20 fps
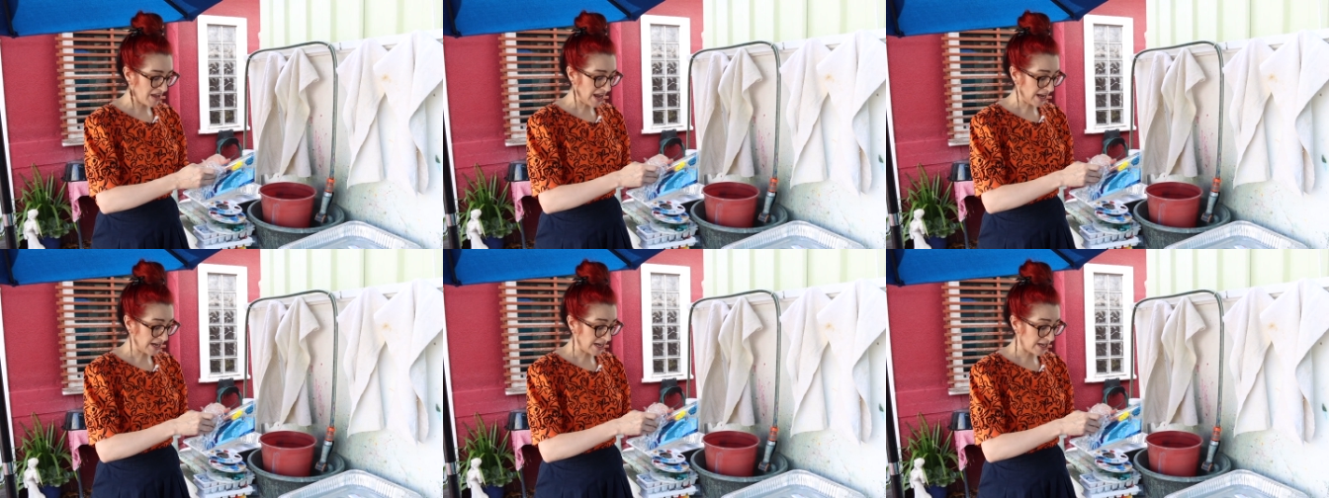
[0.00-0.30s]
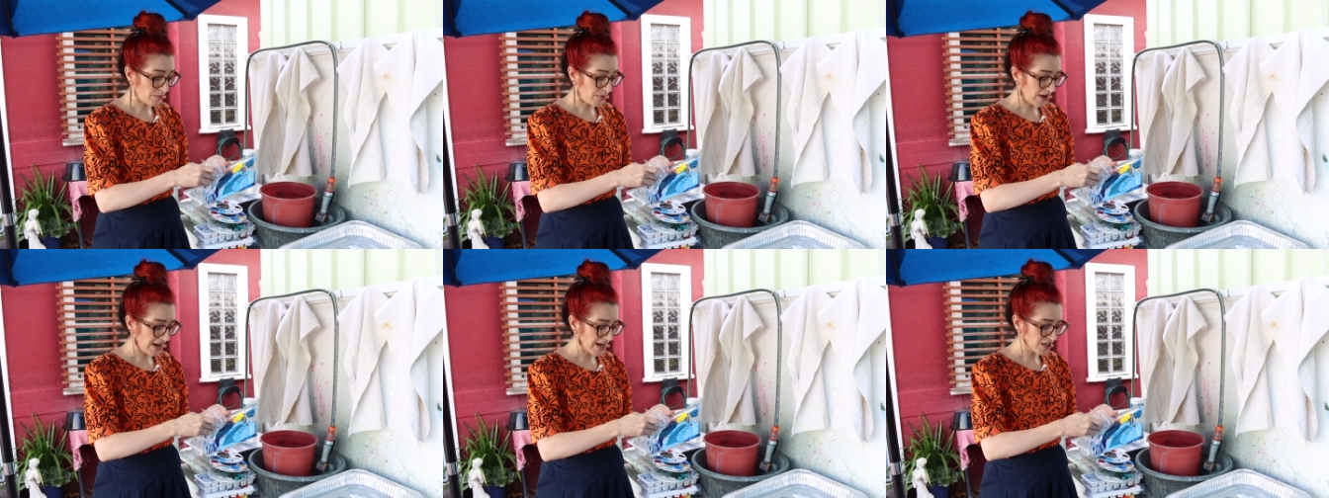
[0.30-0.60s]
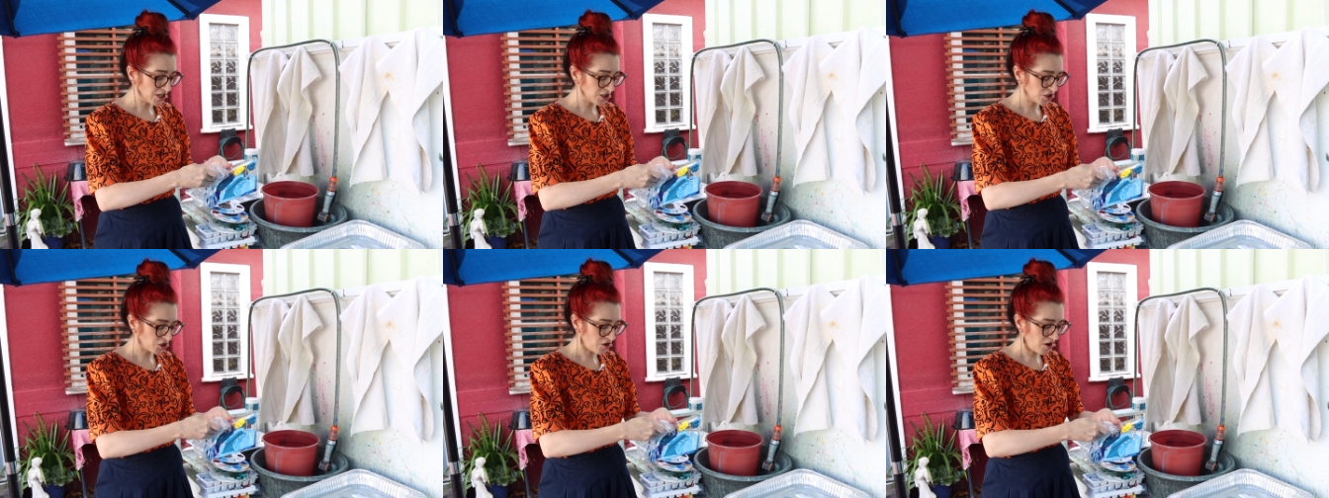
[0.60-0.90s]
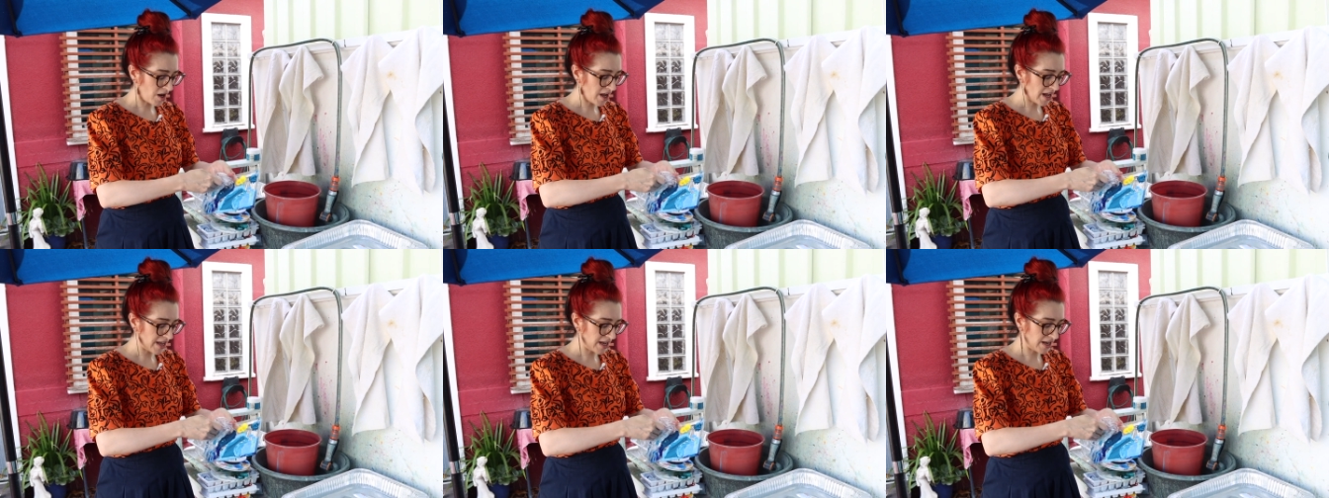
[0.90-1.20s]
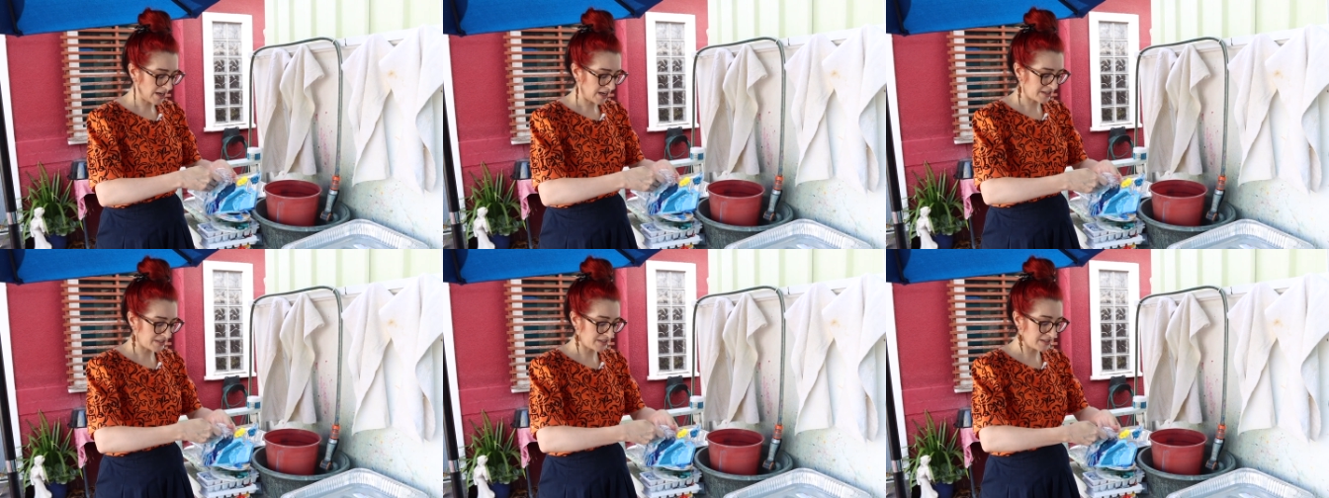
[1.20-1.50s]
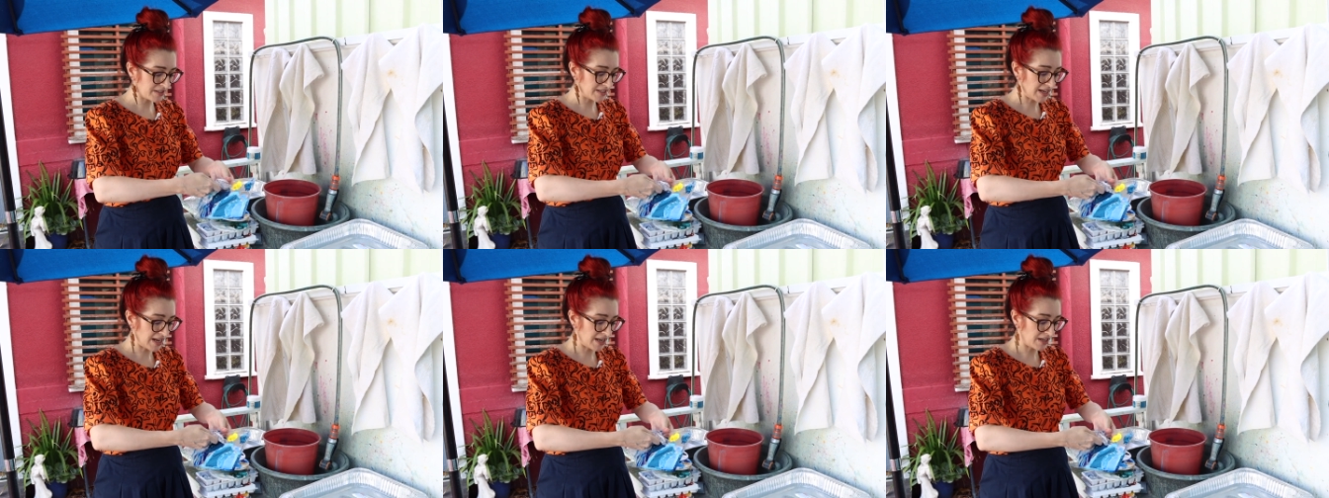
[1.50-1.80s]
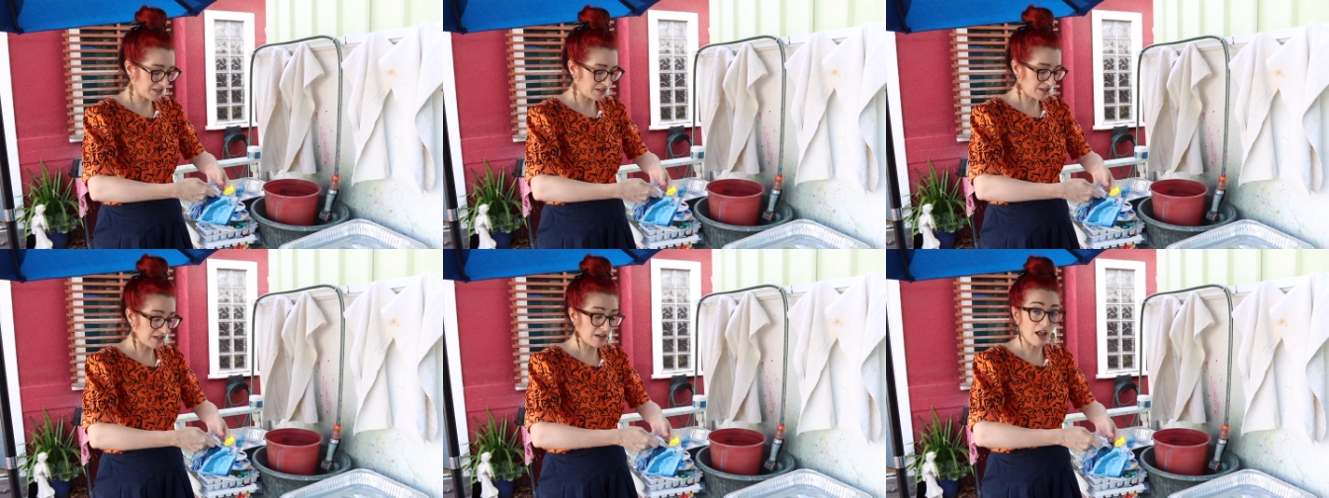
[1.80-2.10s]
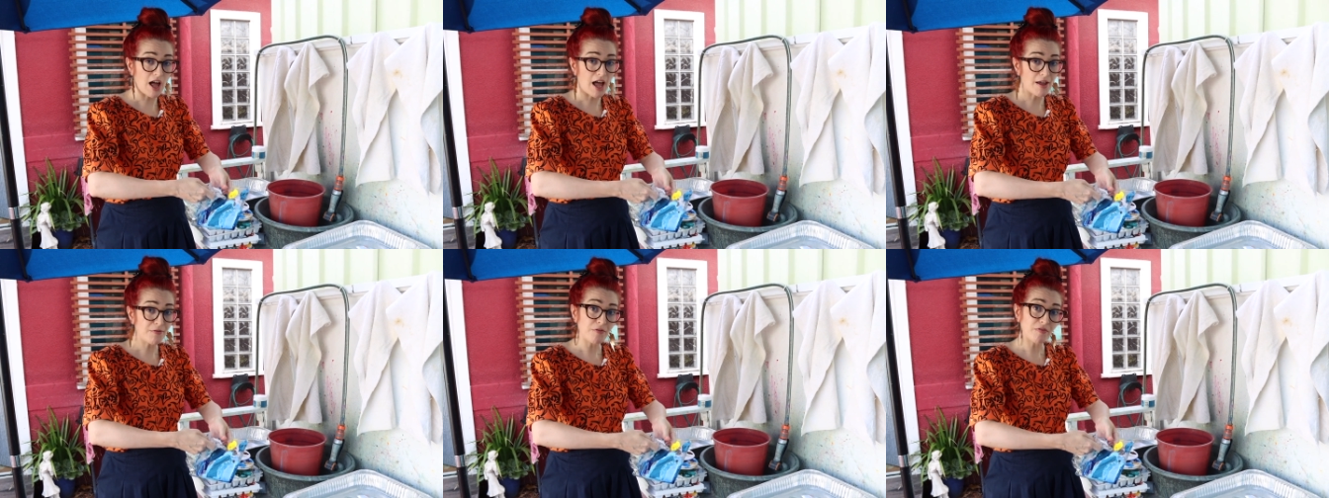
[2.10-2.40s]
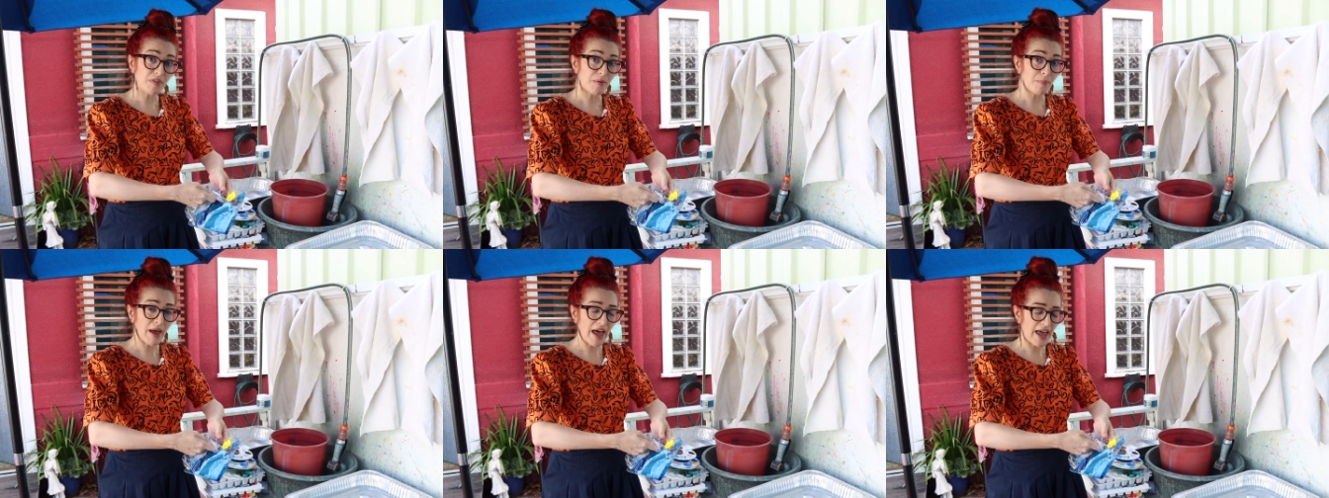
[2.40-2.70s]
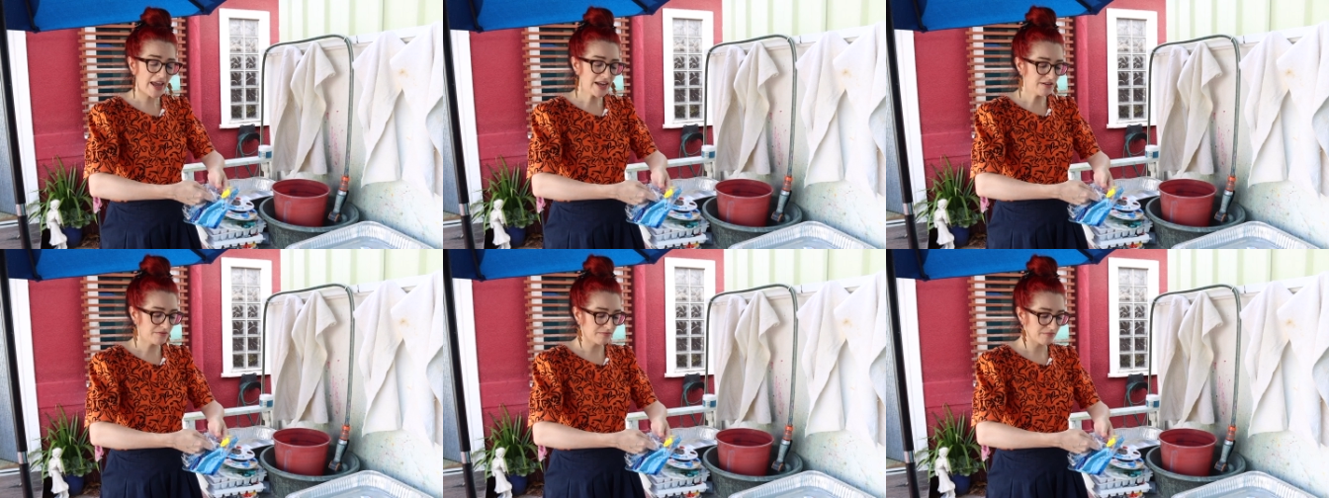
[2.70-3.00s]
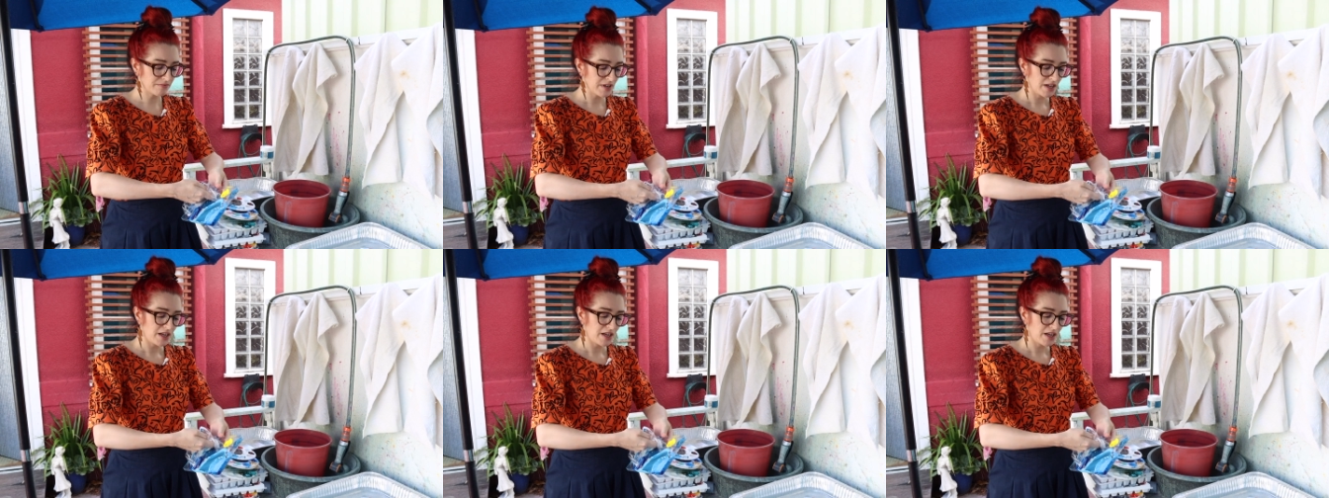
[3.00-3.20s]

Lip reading: anyway to try and extend the life of the paint.